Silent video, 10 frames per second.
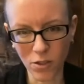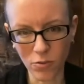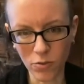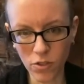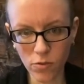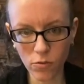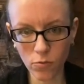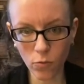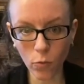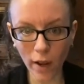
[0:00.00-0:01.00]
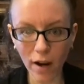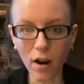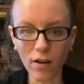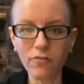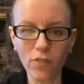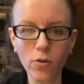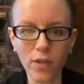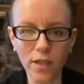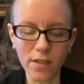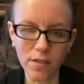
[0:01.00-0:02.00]
just where our
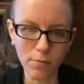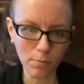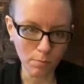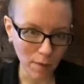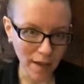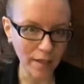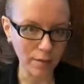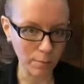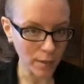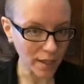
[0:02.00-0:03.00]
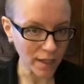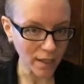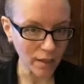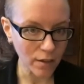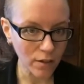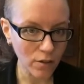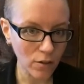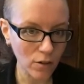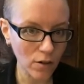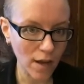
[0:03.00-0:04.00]
focus might be
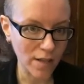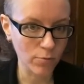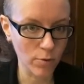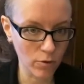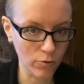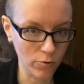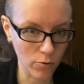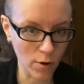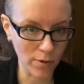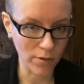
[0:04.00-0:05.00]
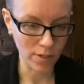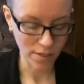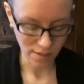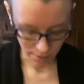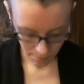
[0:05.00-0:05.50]
as we go through Scorpio season.